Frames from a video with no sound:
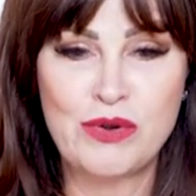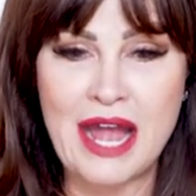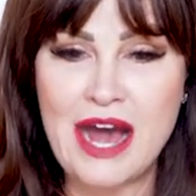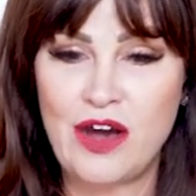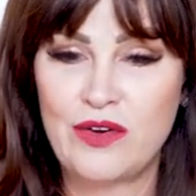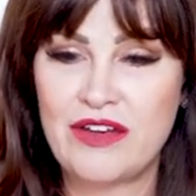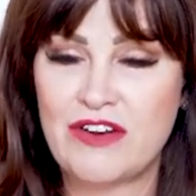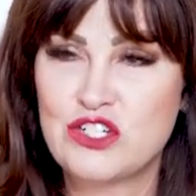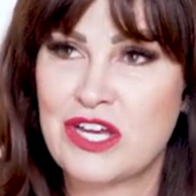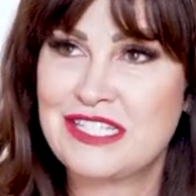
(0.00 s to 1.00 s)
proud of
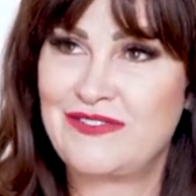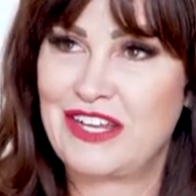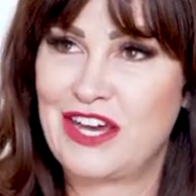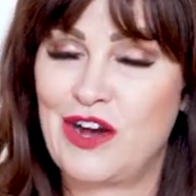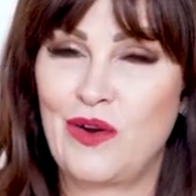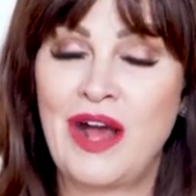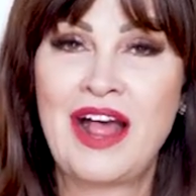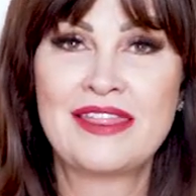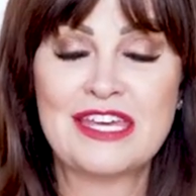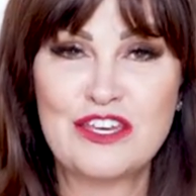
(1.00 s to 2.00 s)
our trends video.
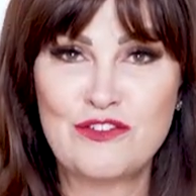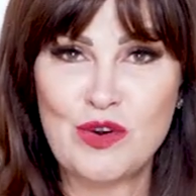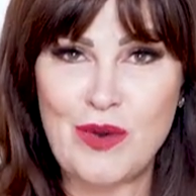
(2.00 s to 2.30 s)
Thank you for